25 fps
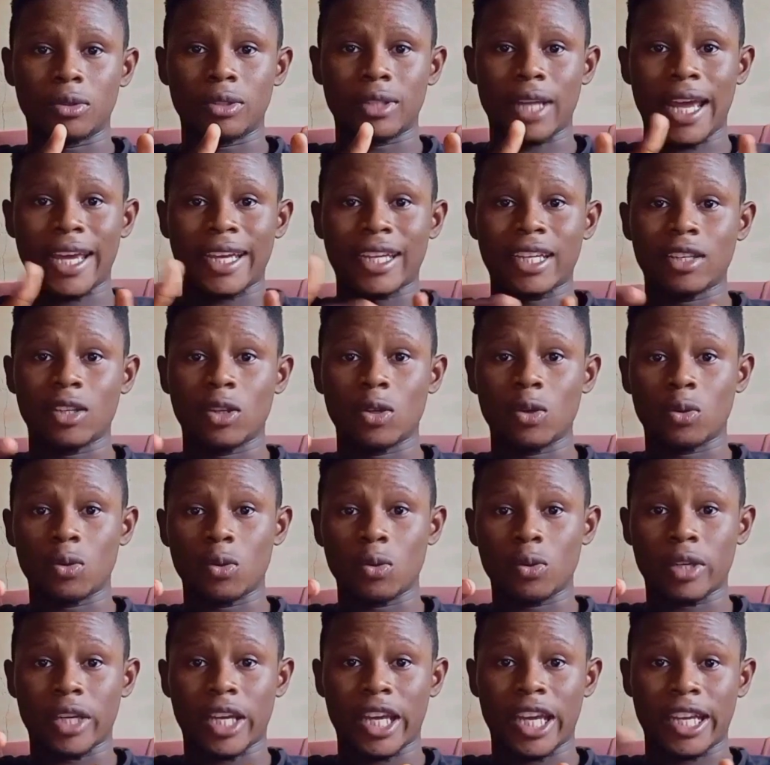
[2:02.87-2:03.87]
Nike
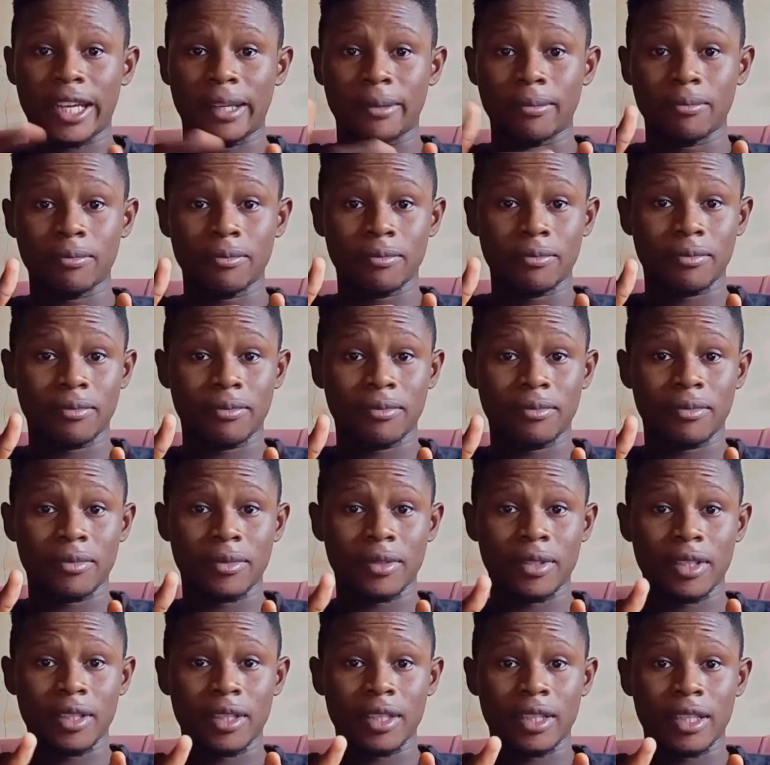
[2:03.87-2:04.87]
logo came
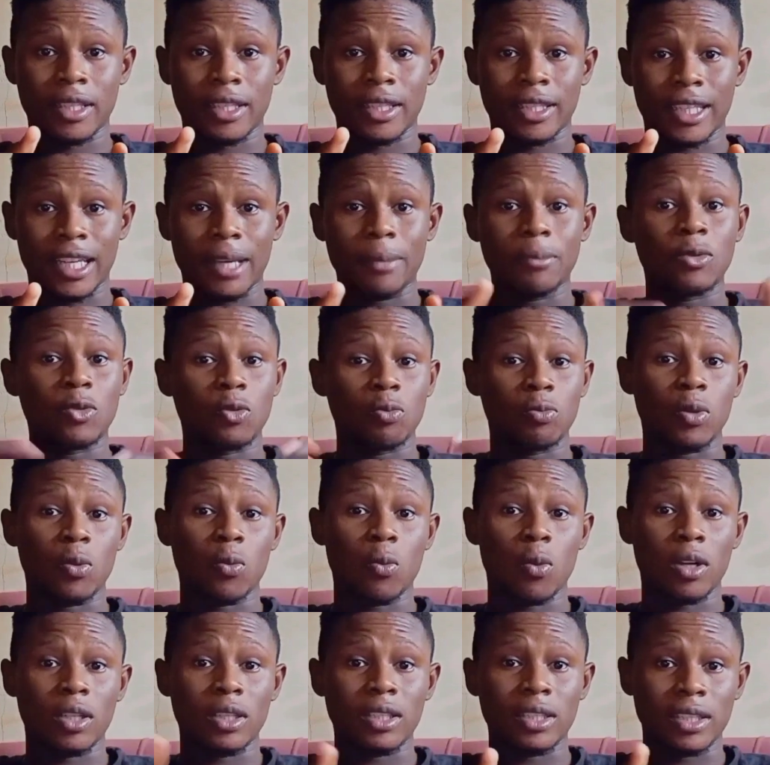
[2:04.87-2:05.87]
to be
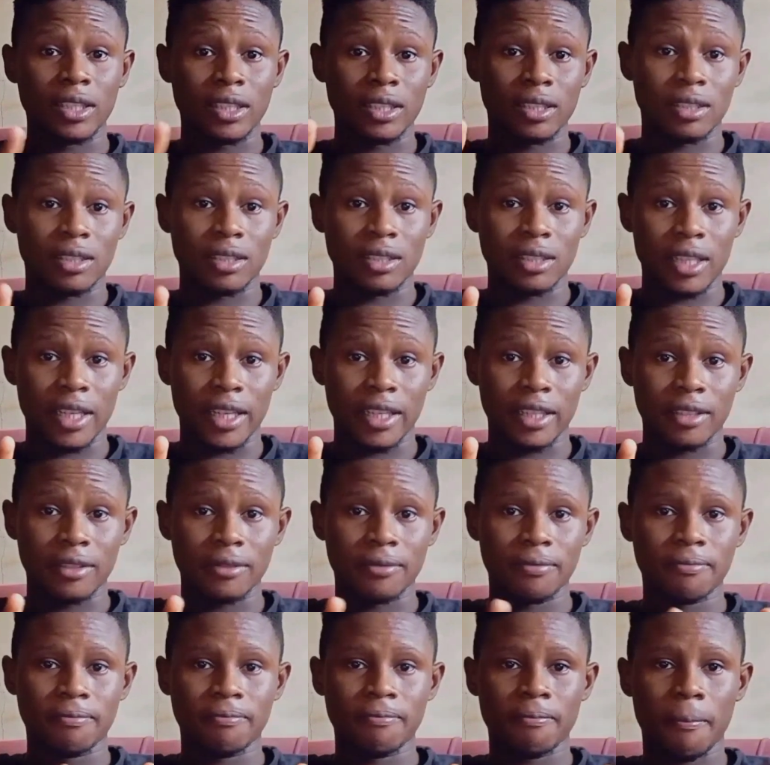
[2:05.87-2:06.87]
what it is today.
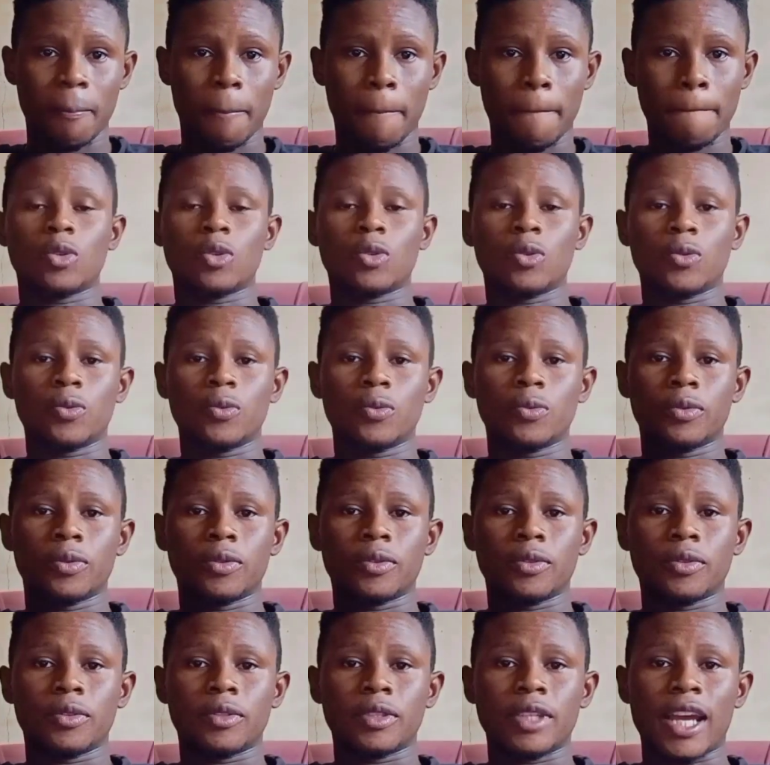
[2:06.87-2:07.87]
So
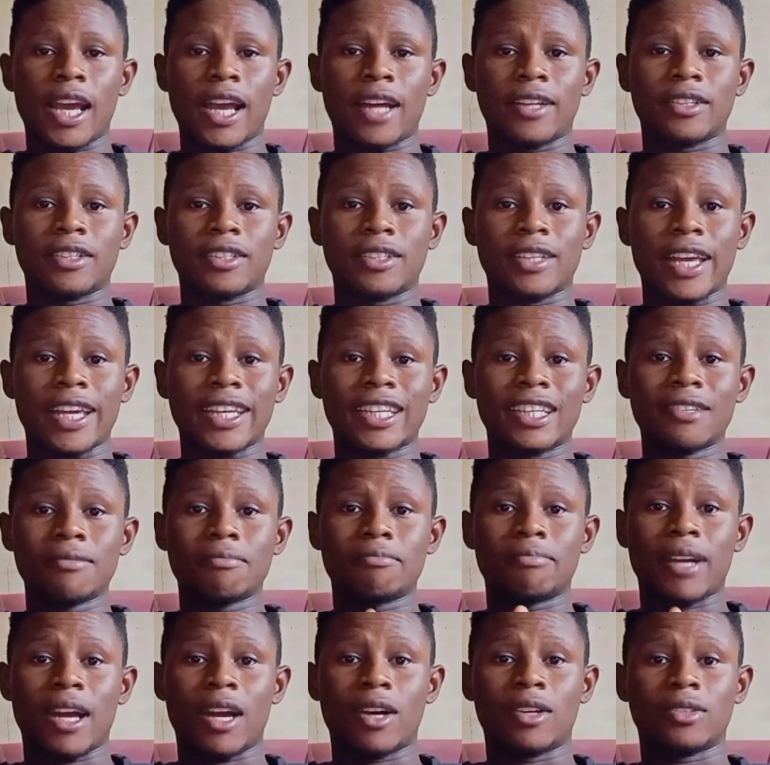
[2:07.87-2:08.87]
the Nike
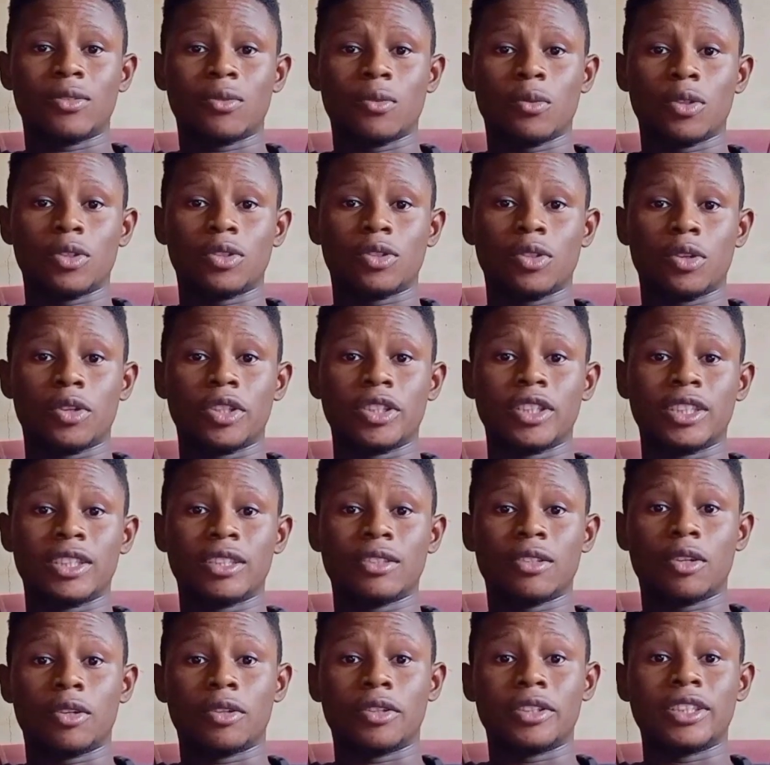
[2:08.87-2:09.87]
brand was
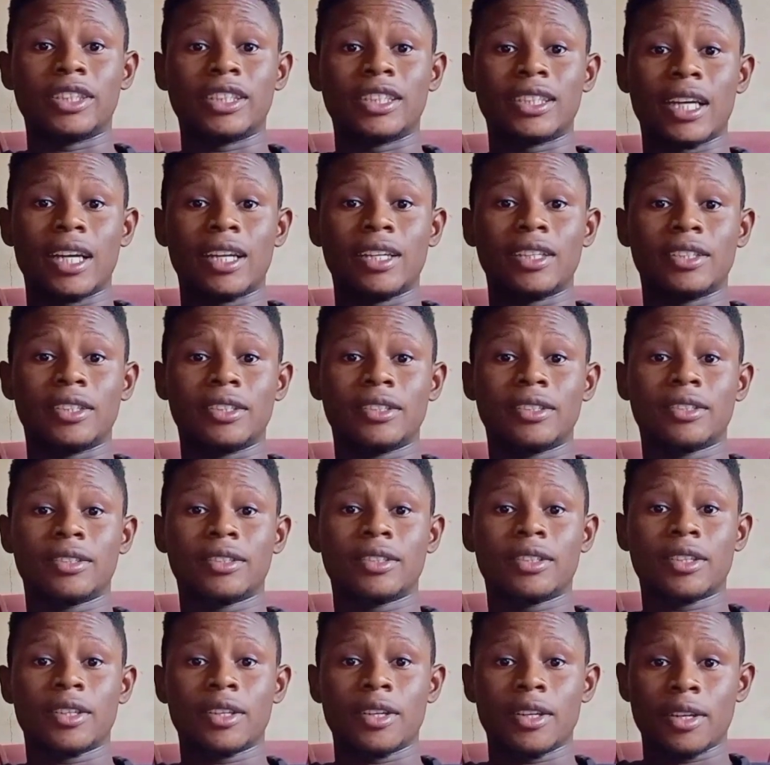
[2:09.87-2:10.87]
originally
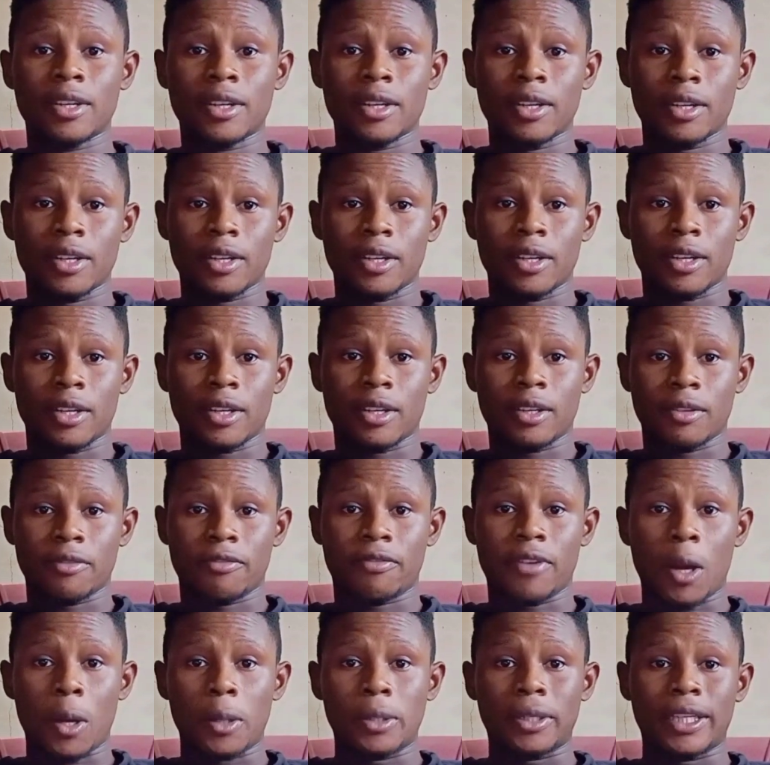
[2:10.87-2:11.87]

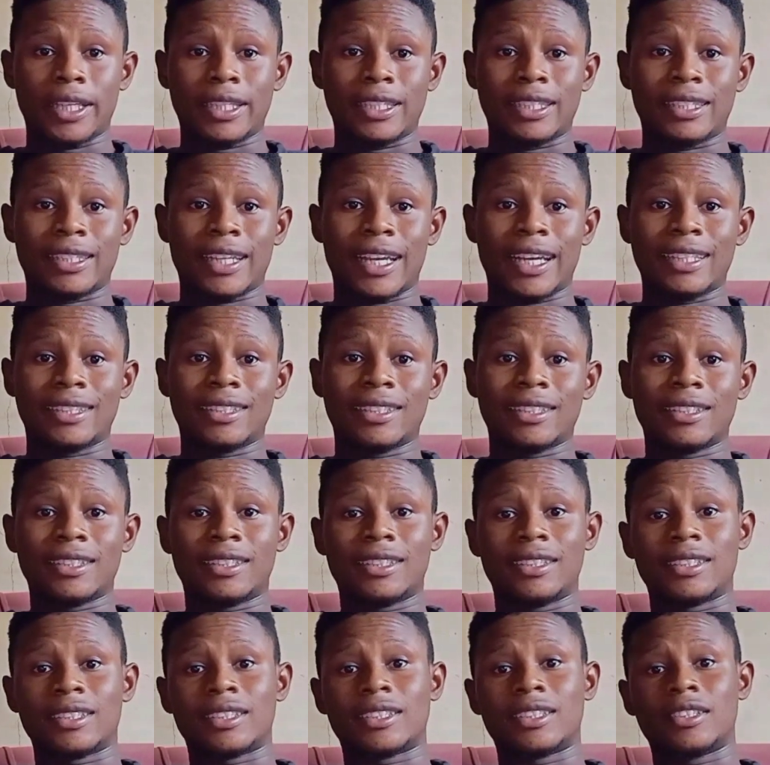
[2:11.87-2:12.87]
founded in
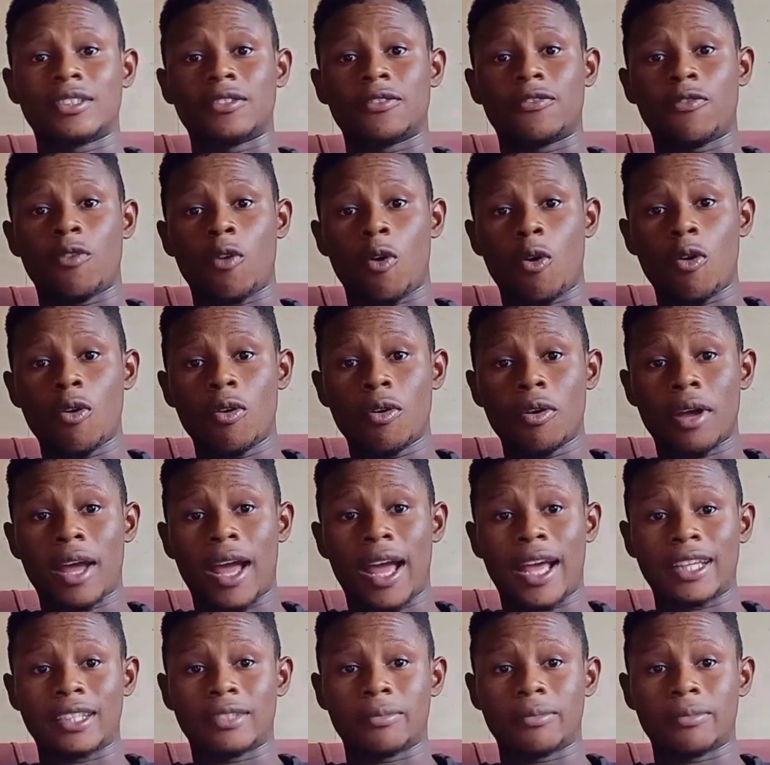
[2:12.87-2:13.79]
1964 as